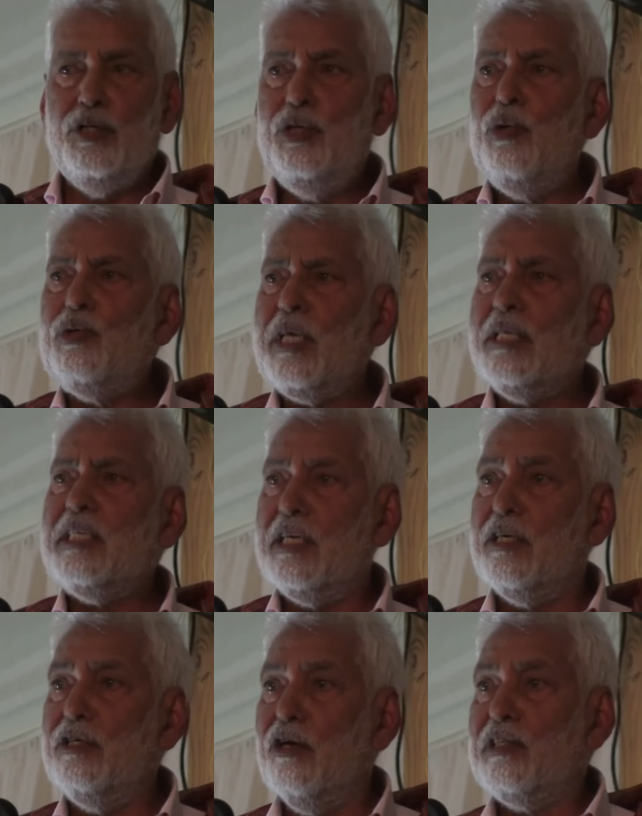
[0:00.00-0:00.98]
You
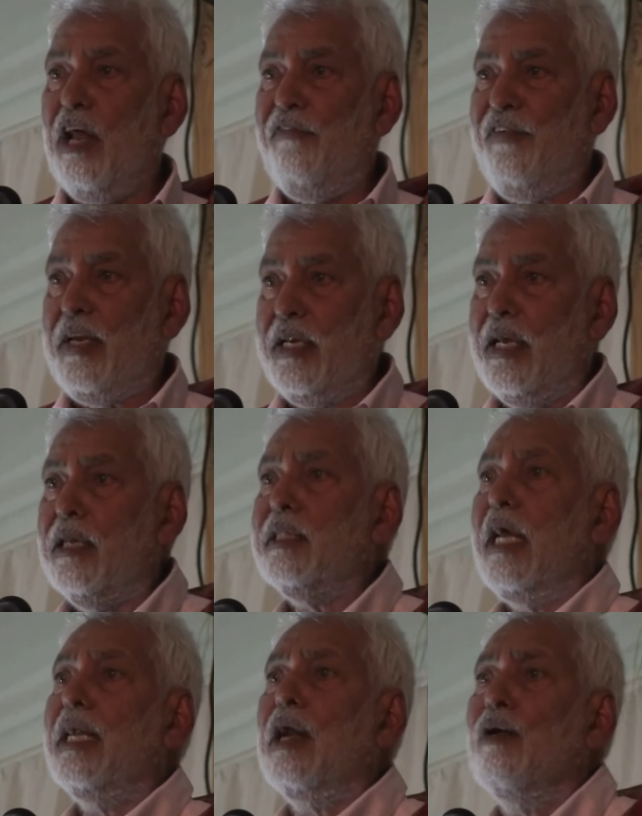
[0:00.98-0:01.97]
consider yourself Indian,
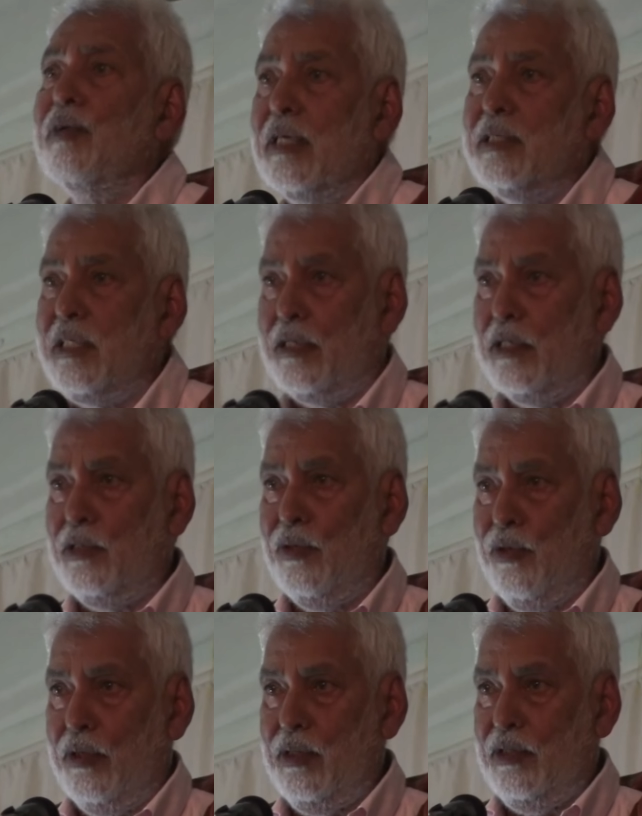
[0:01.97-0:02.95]
they don't consider
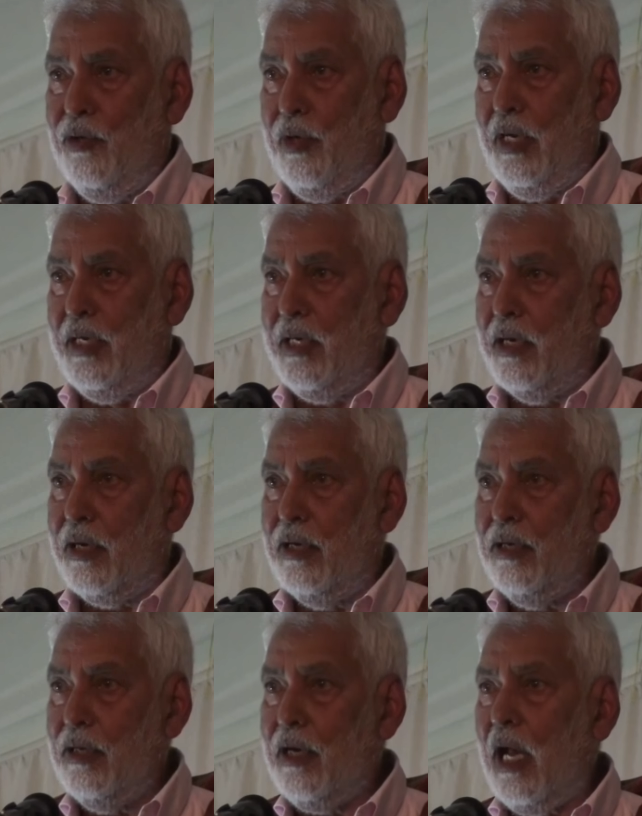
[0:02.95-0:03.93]
you, you Indian,
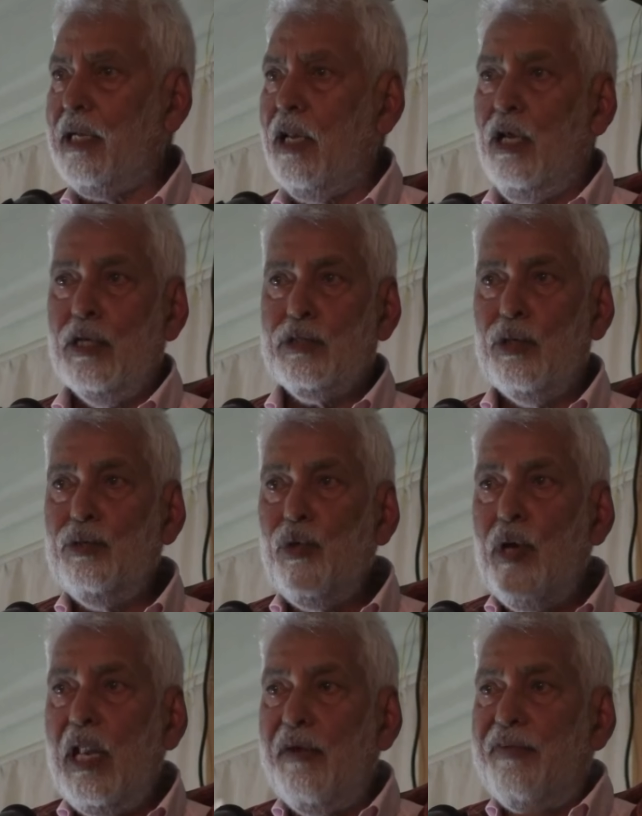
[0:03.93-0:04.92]
right? So
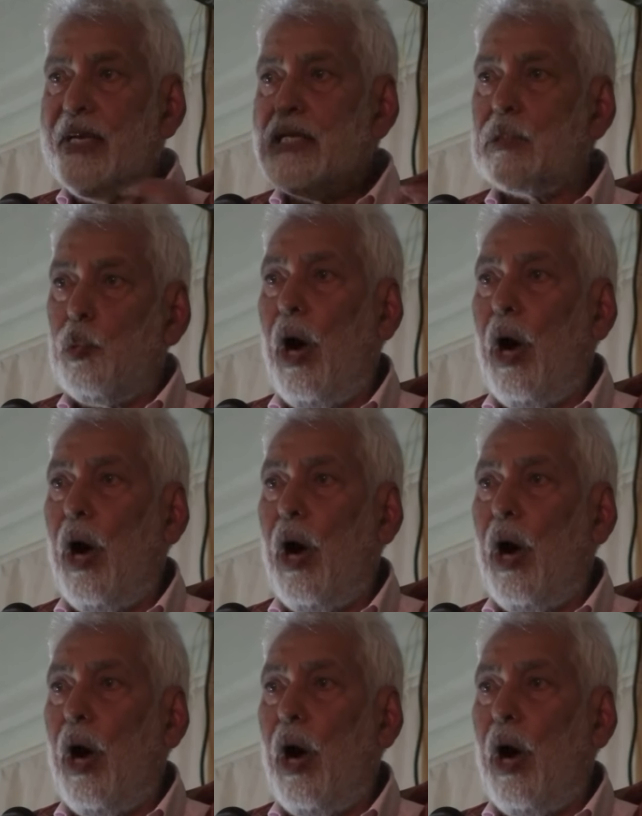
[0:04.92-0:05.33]
you live in a